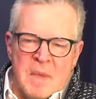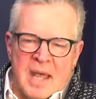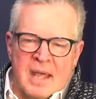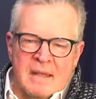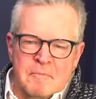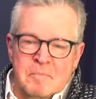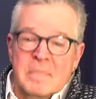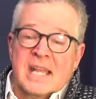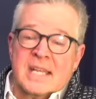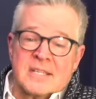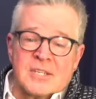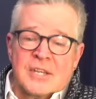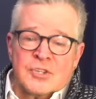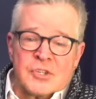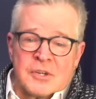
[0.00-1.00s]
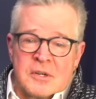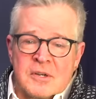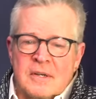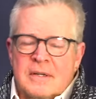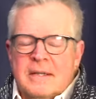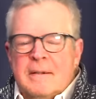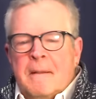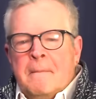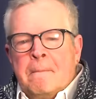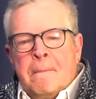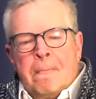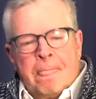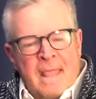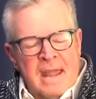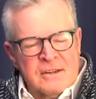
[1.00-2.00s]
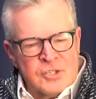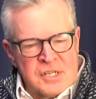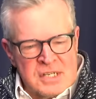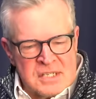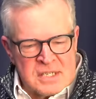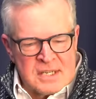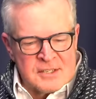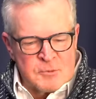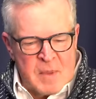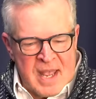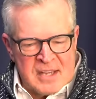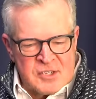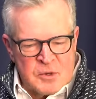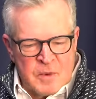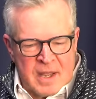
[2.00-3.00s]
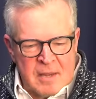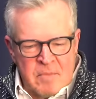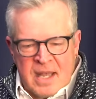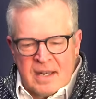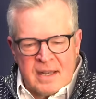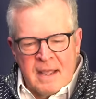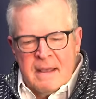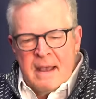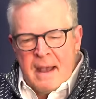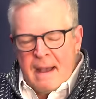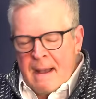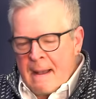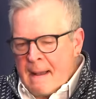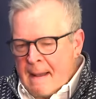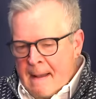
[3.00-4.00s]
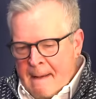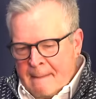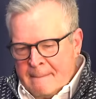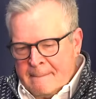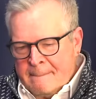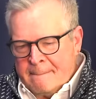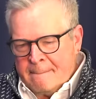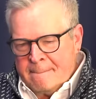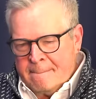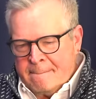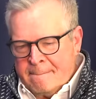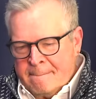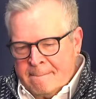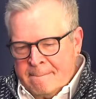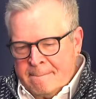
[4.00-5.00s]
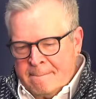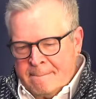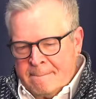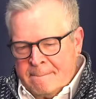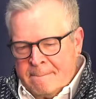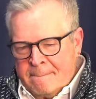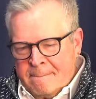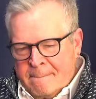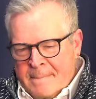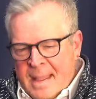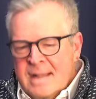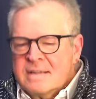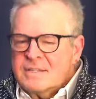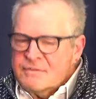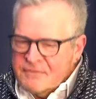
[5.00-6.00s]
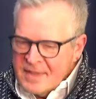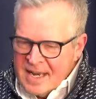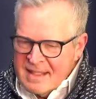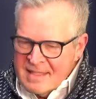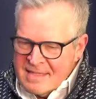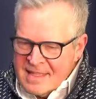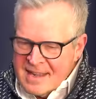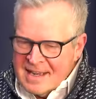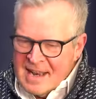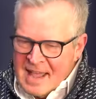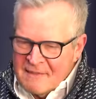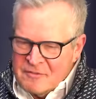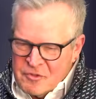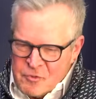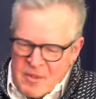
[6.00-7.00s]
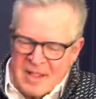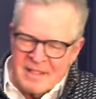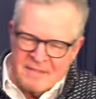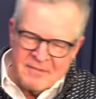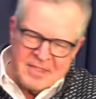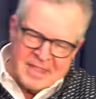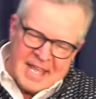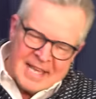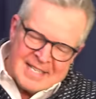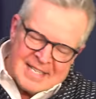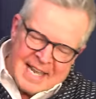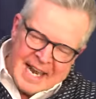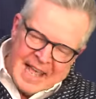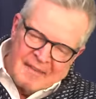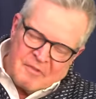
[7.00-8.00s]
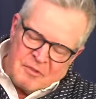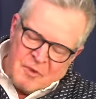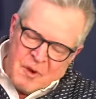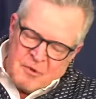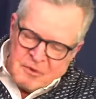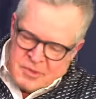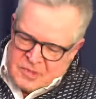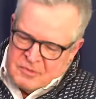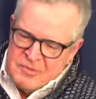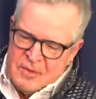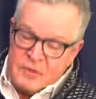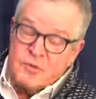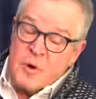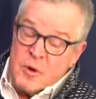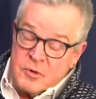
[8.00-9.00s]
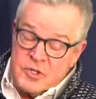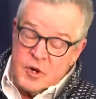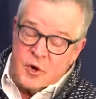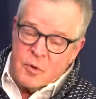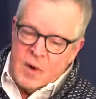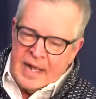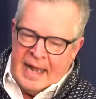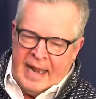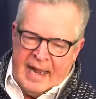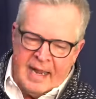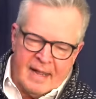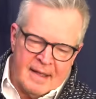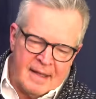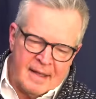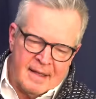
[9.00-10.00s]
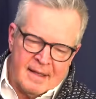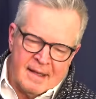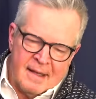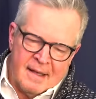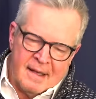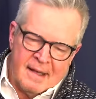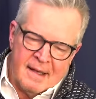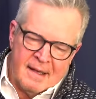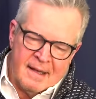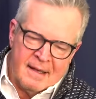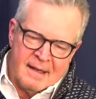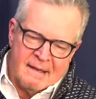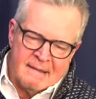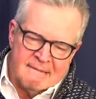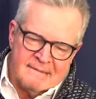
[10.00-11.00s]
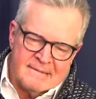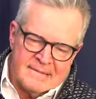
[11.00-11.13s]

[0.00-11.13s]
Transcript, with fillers: my big sister, and she's since passed away. But um, it's funny the thing life th things that life throws throws your way. Uh,